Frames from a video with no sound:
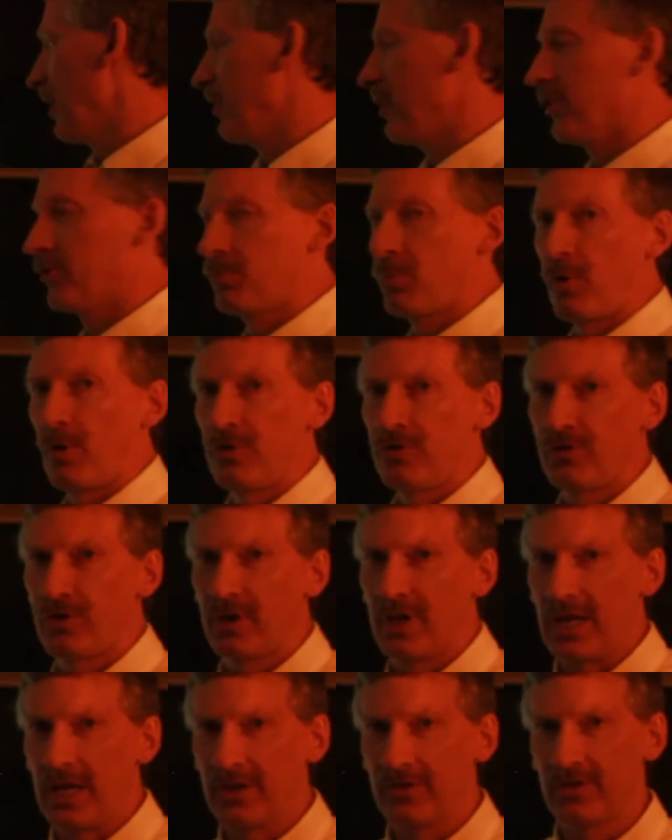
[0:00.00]
this
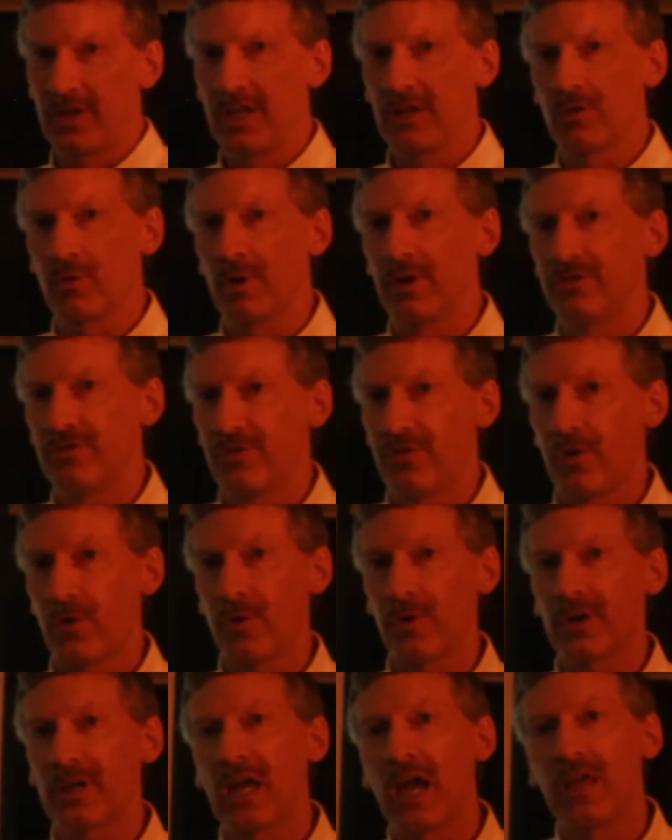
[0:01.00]
person is either his
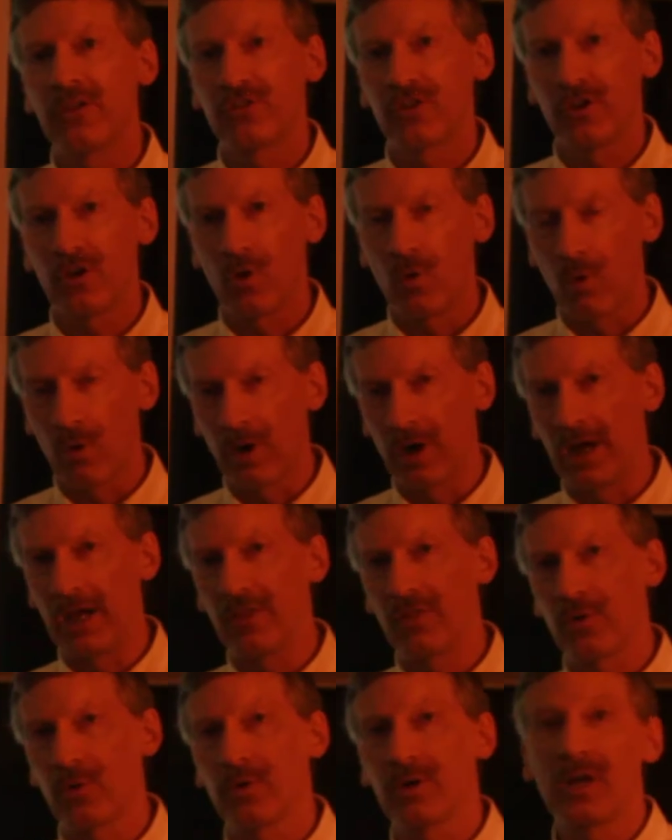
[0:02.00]
third cousin or a
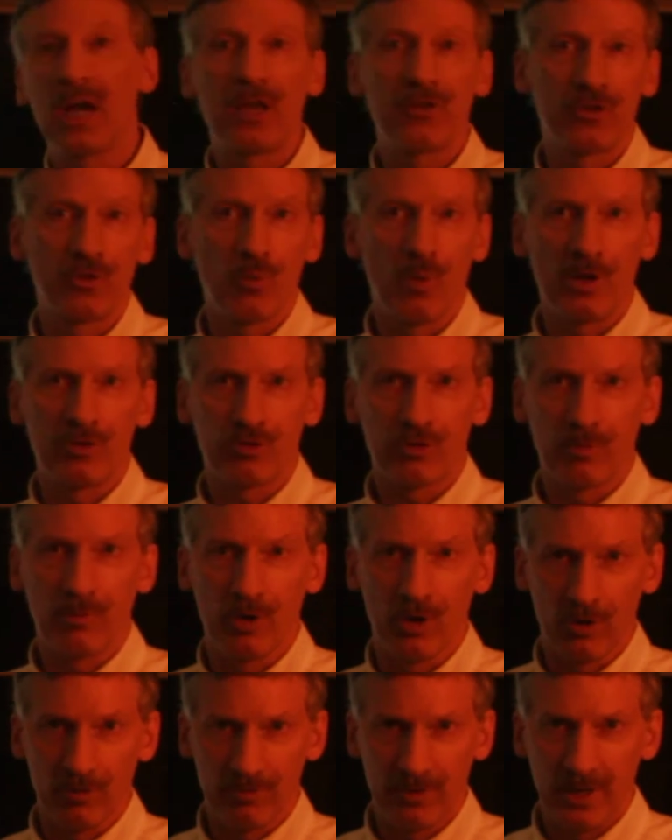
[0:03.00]
third cousin once
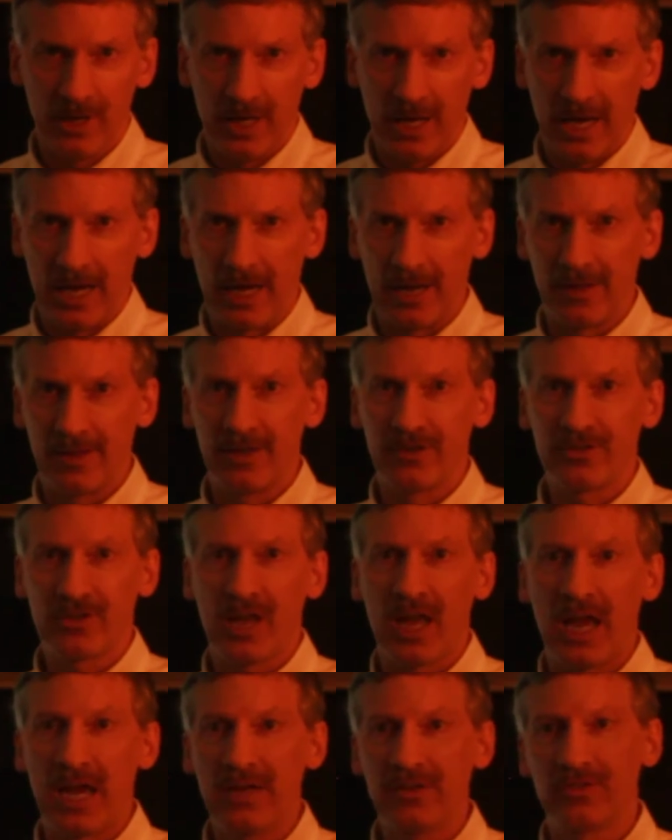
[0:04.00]
removed. And in this
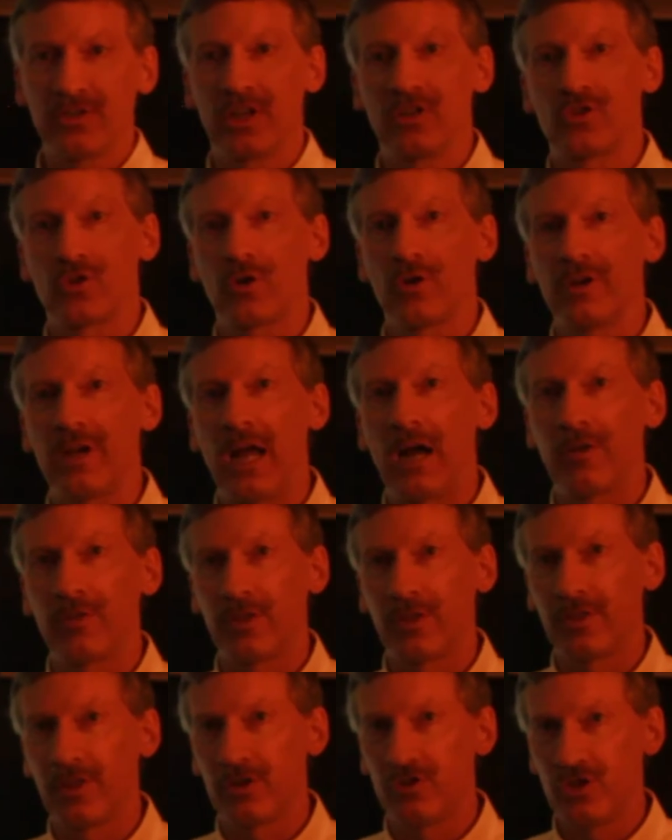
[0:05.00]
case, it turned out
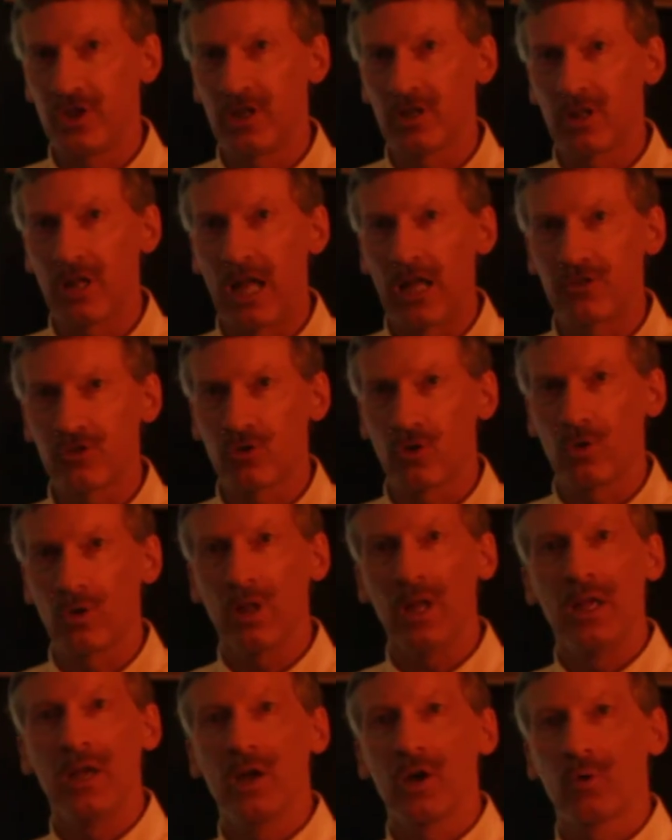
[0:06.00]
that the
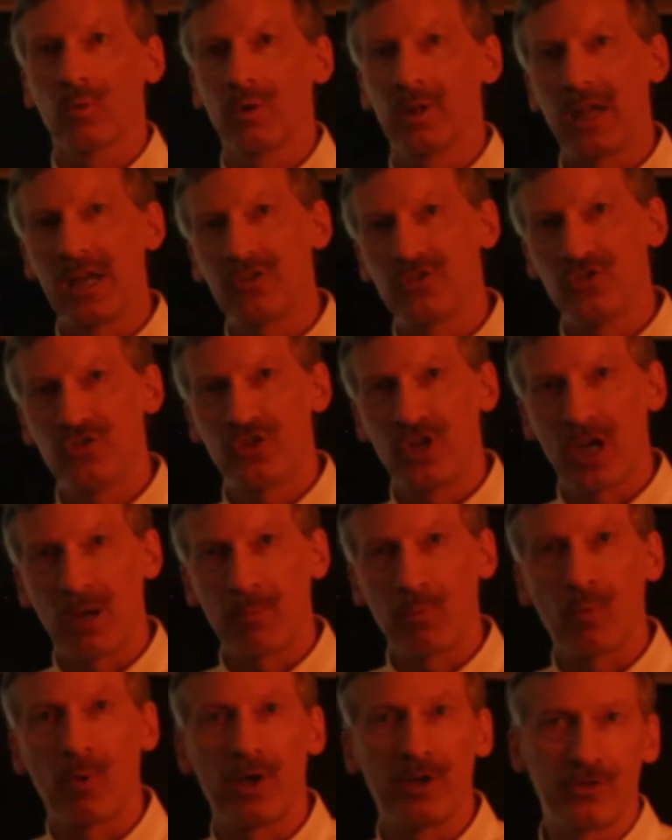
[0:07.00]
genealogical
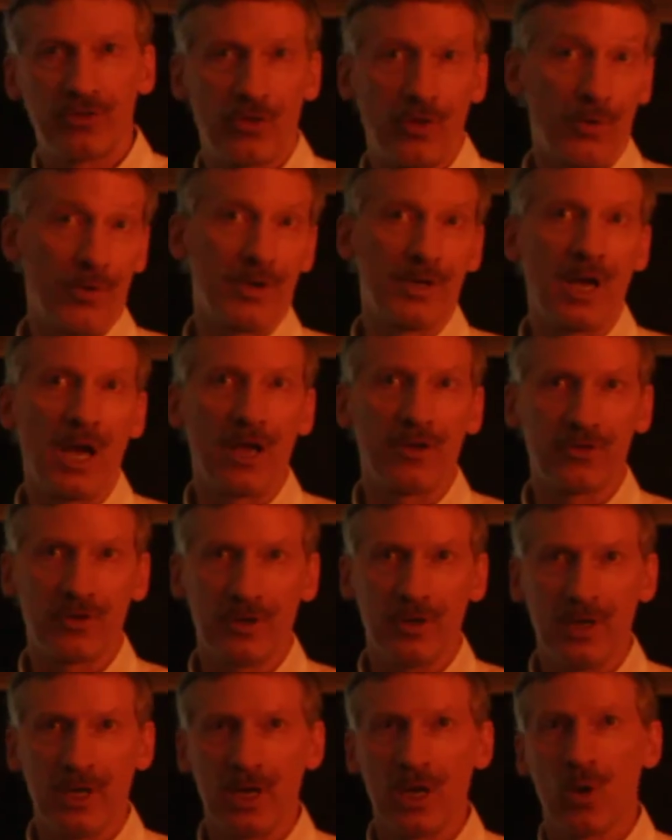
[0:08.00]
relationship was third
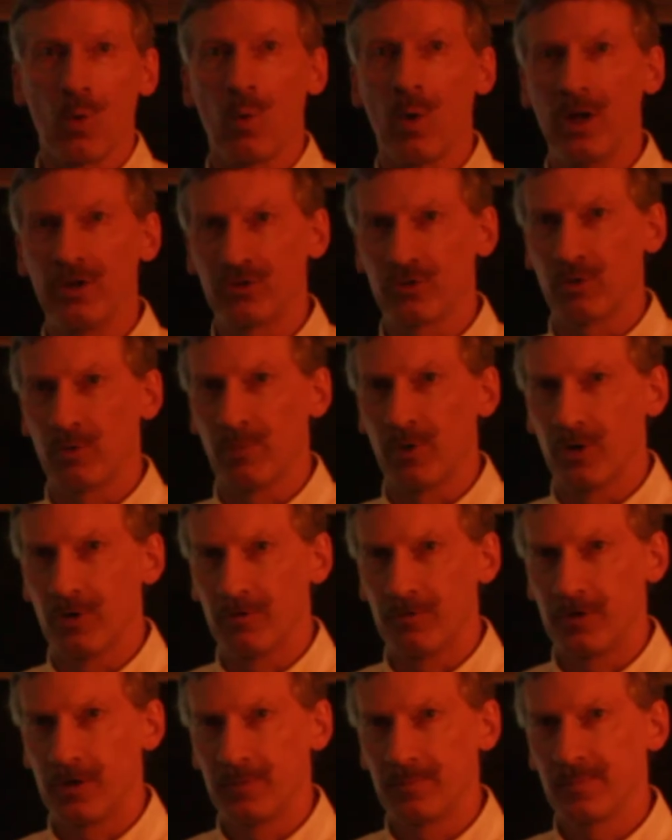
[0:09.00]
cousin once
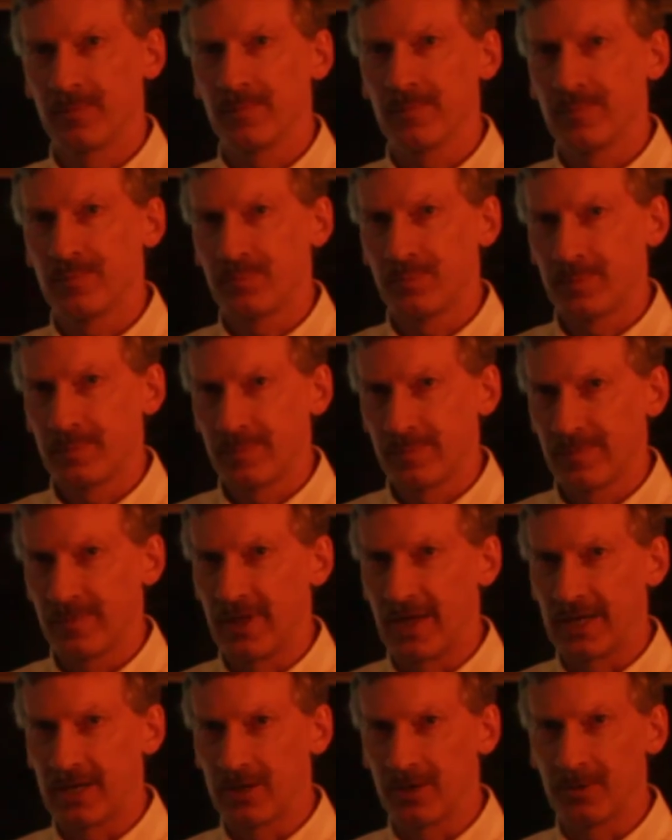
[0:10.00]
removed.
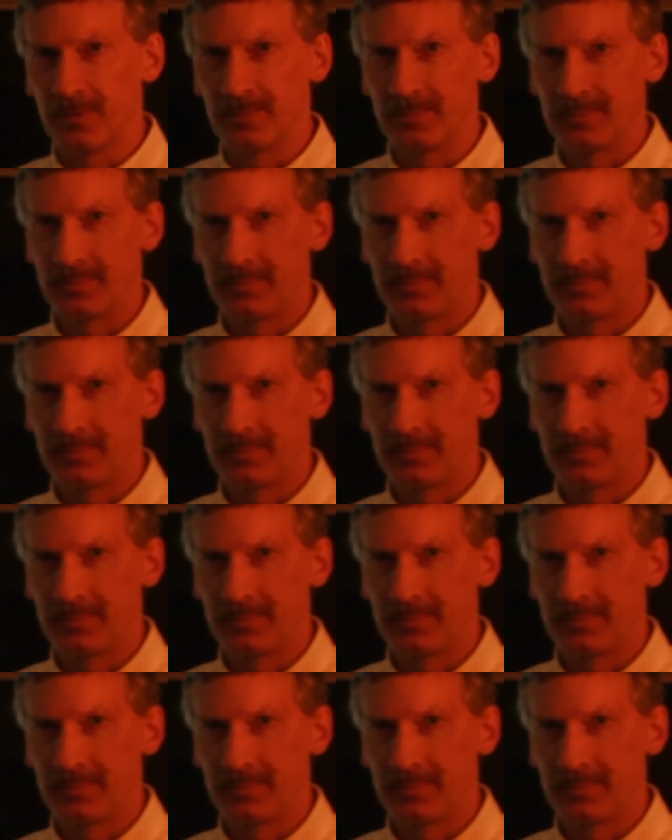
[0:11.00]
Thank you.